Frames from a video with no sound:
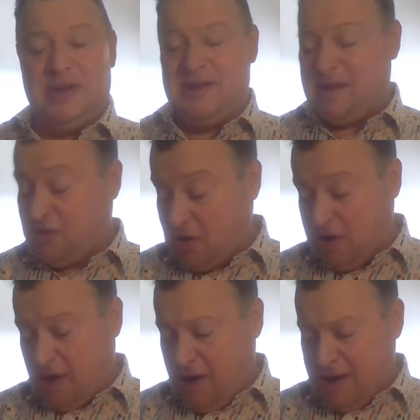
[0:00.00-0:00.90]
And they
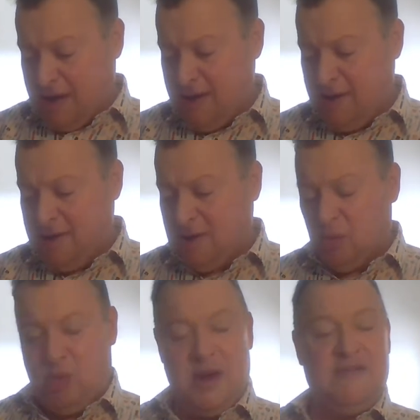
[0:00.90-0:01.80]
thought, ah,
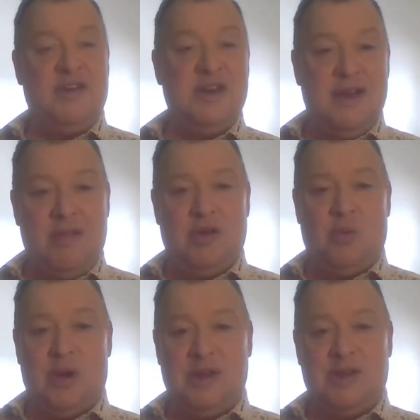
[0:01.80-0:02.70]
what if another
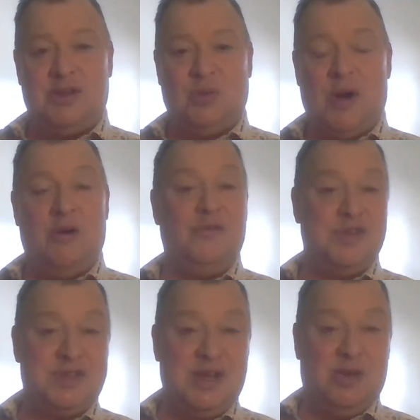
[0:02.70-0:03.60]
one of the twelve
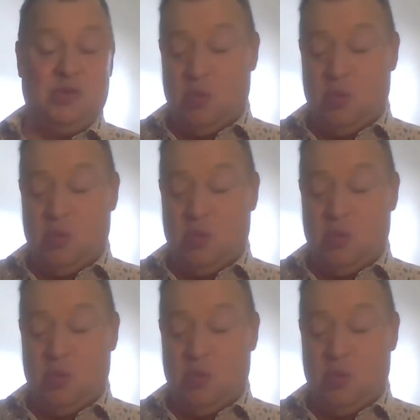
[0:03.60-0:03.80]
is killed?